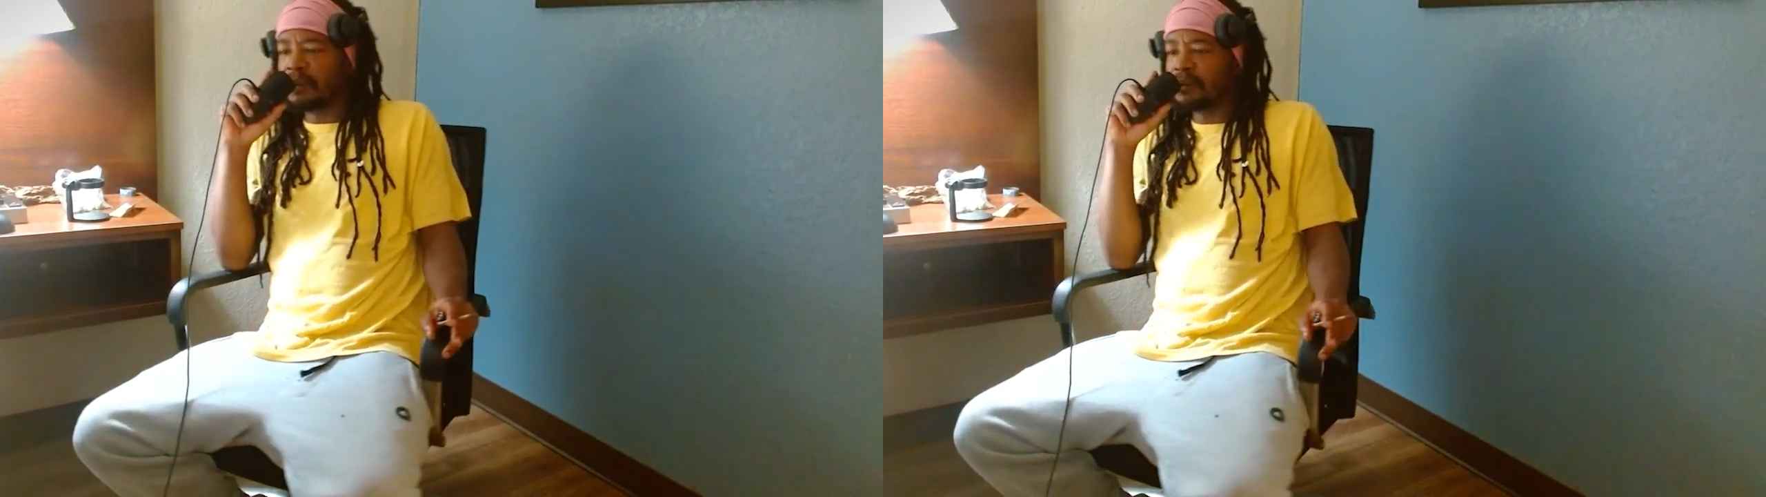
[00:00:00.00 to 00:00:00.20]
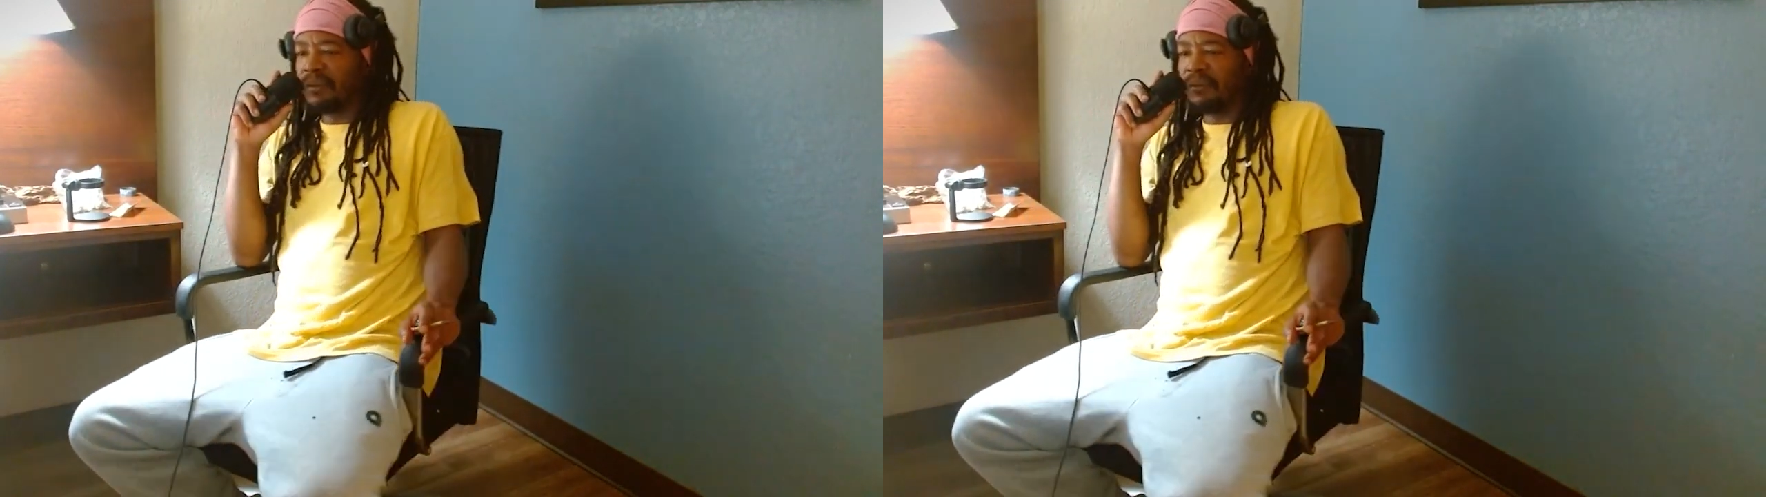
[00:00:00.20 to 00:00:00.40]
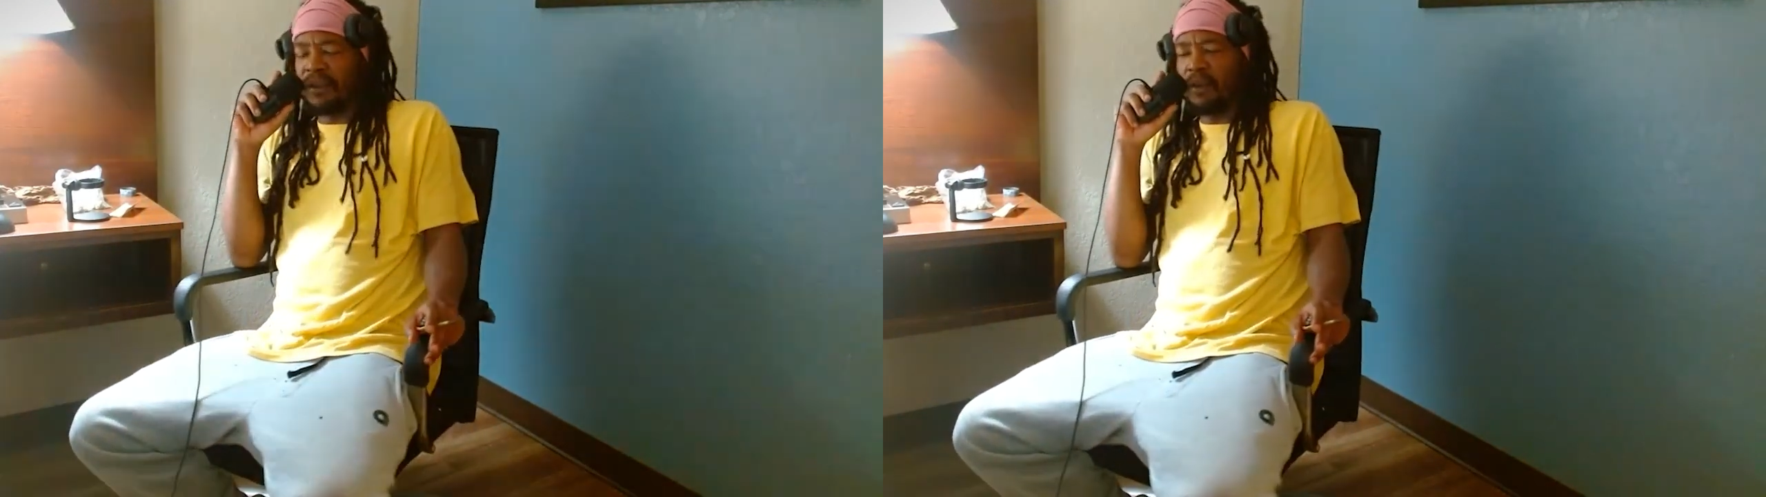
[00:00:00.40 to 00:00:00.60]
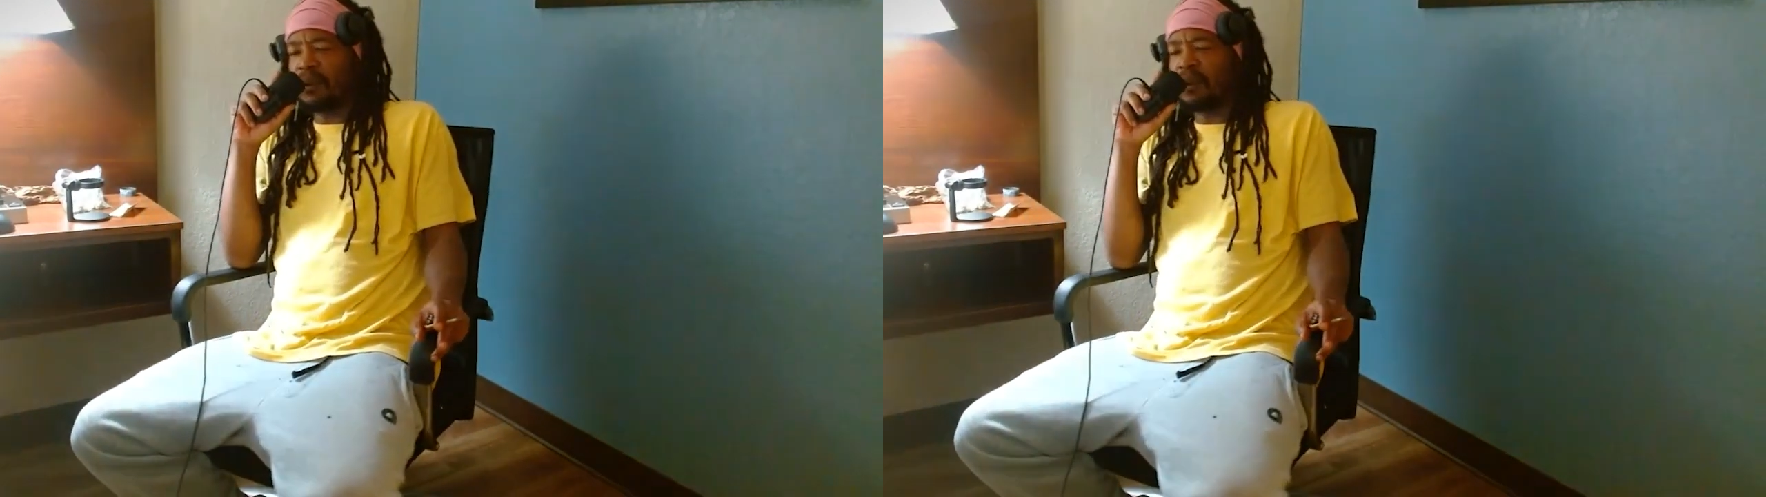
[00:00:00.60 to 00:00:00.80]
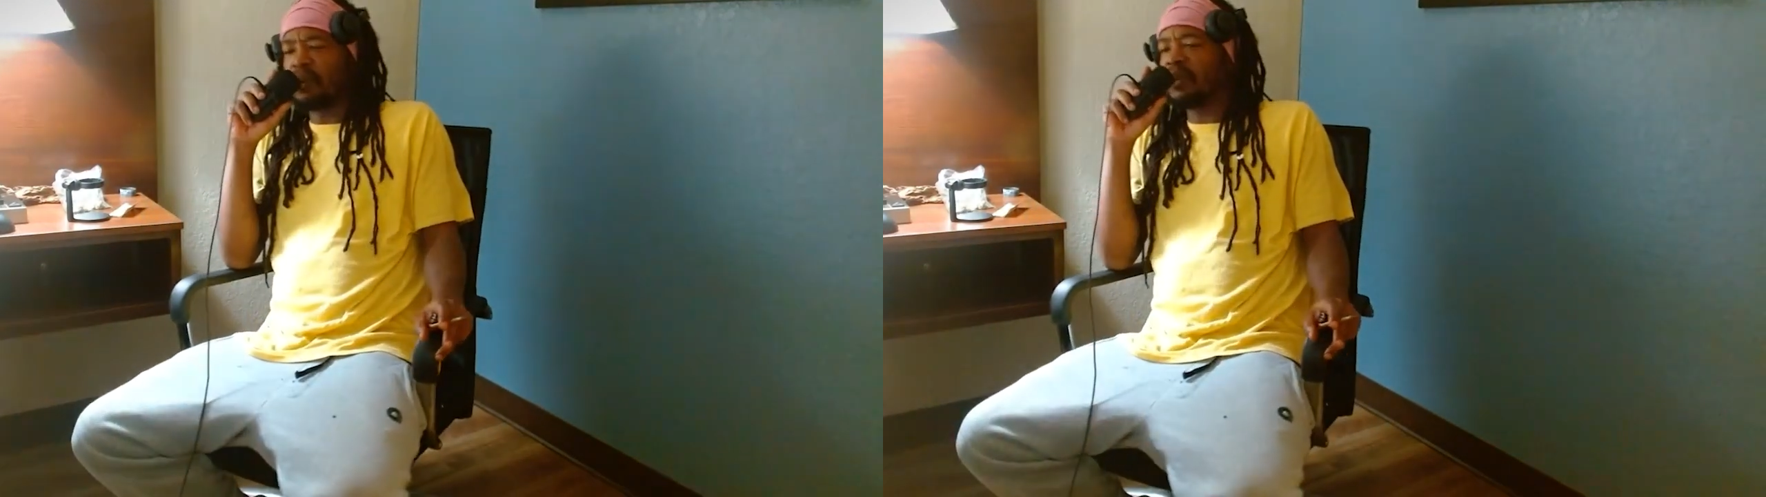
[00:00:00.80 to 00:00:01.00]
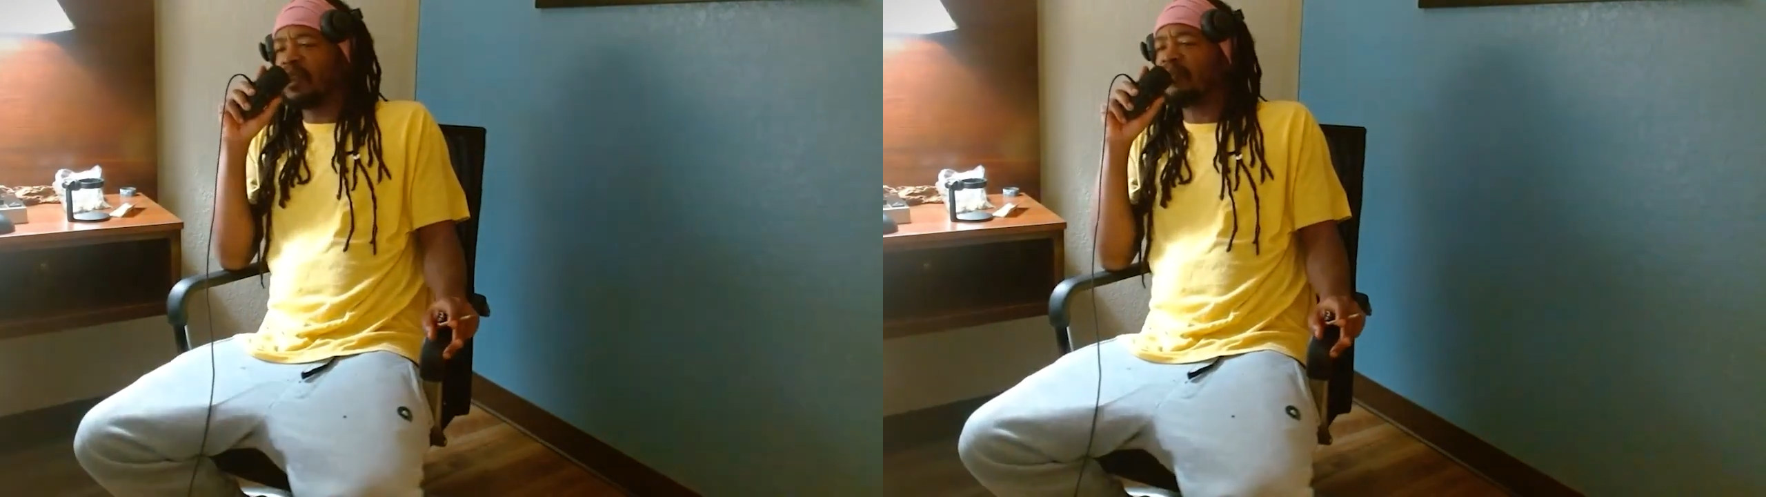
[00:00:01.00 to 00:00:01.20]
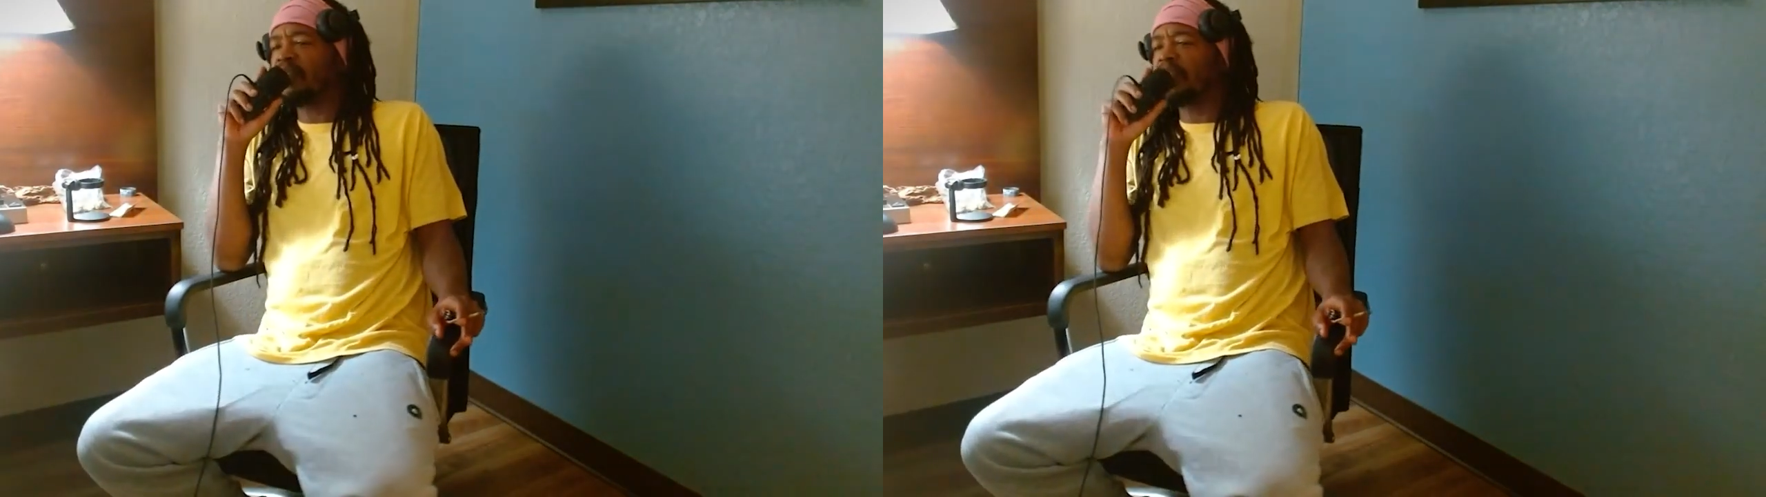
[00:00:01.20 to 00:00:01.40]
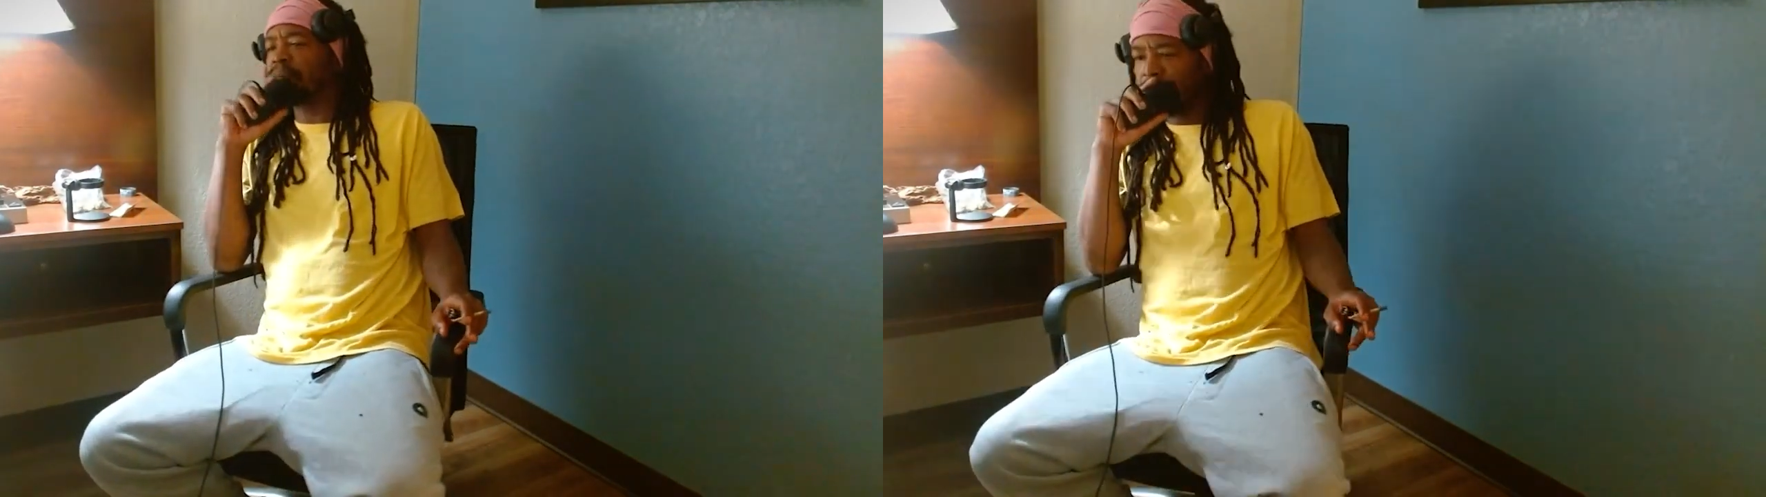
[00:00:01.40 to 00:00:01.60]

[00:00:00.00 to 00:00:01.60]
you feel a little lifted.